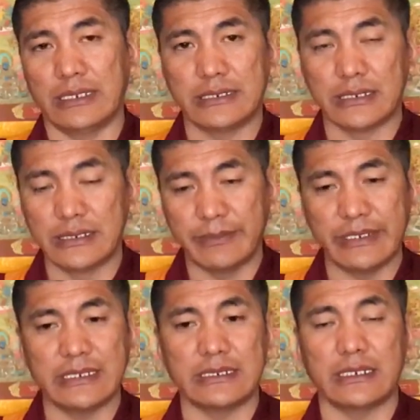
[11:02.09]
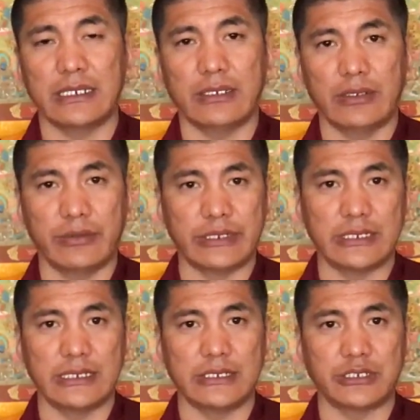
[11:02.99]
interdependent
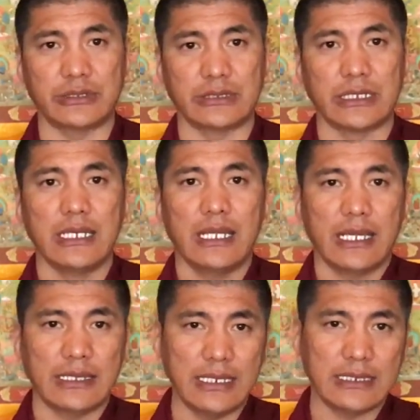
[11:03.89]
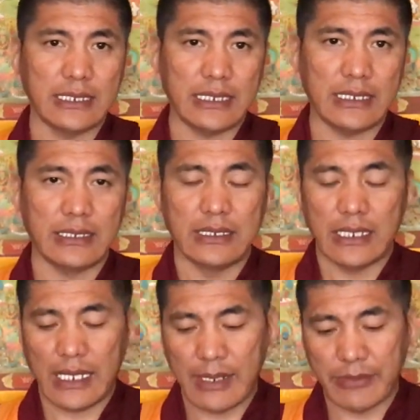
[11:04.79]
originations. These are
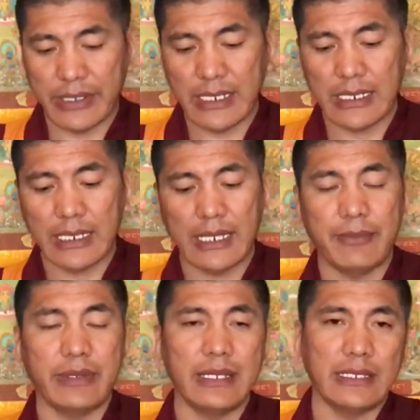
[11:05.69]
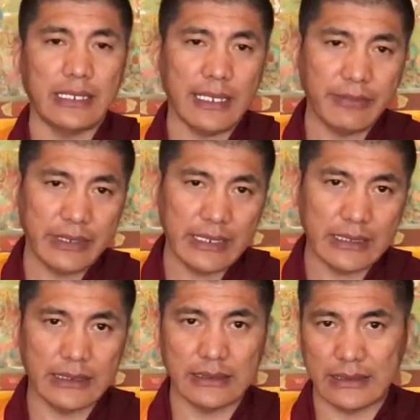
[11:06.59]
every
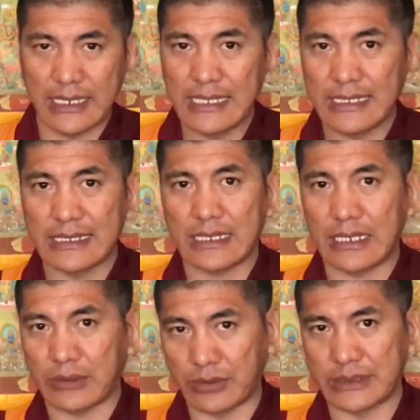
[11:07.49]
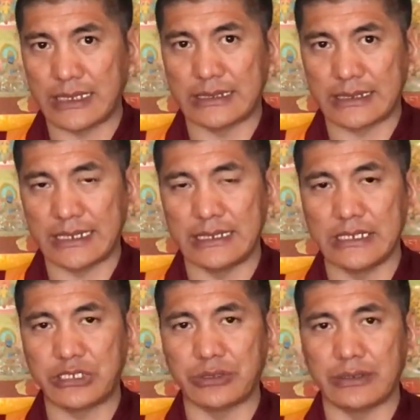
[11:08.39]
things are cause and
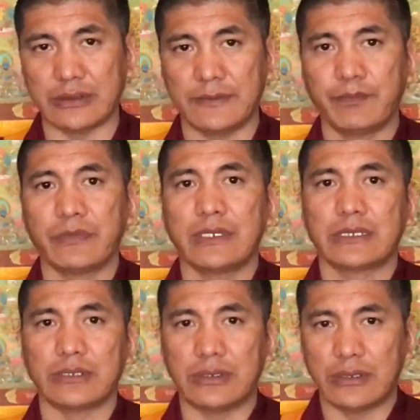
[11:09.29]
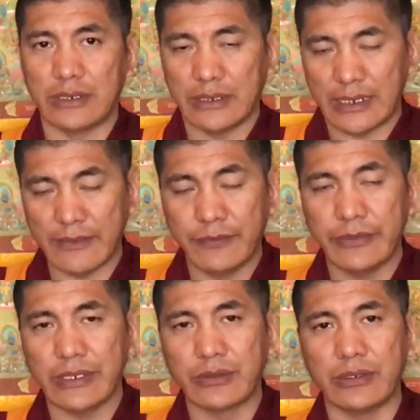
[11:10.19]
condition. So if
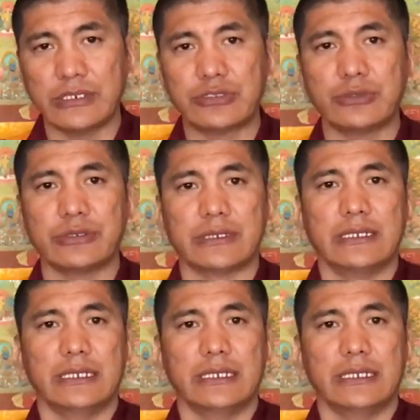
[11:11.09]
we going to